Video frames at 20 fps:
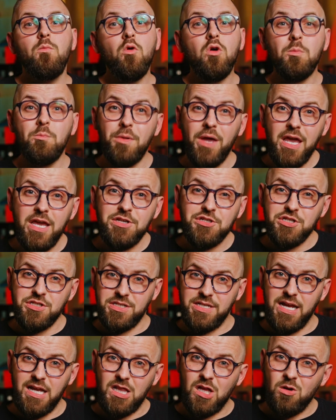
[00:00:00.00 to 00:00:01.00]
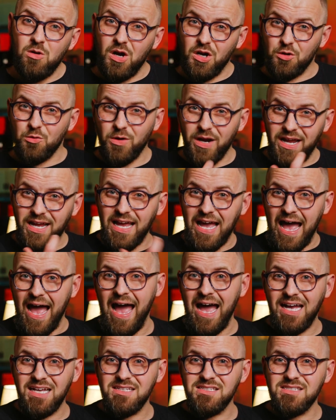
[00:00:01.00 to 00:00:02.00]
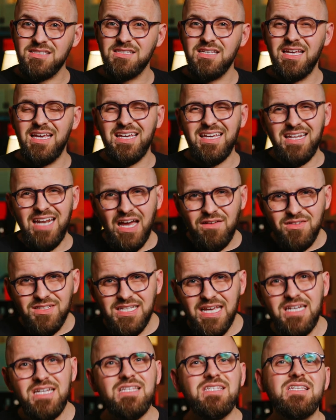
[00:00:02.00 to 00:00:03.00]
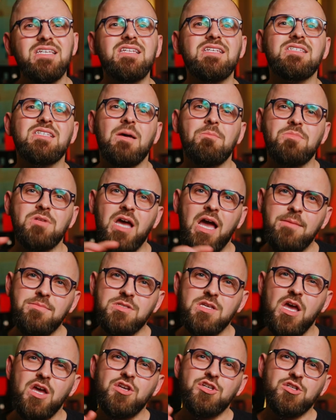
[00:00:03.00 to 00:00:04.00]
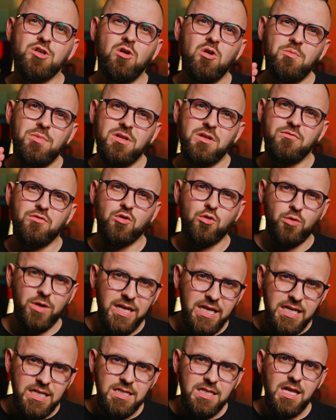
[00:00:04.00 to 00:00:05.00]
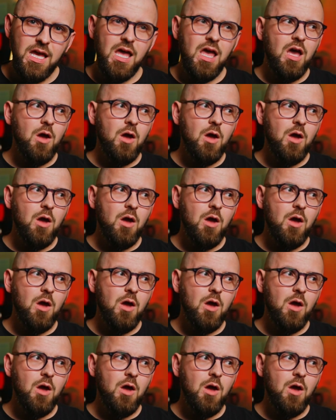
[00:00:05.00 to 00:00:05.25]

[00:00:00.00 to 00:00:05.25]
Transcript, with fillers: more beige and yellow a gray has, it can have a tendency to sometimes show a bit of green,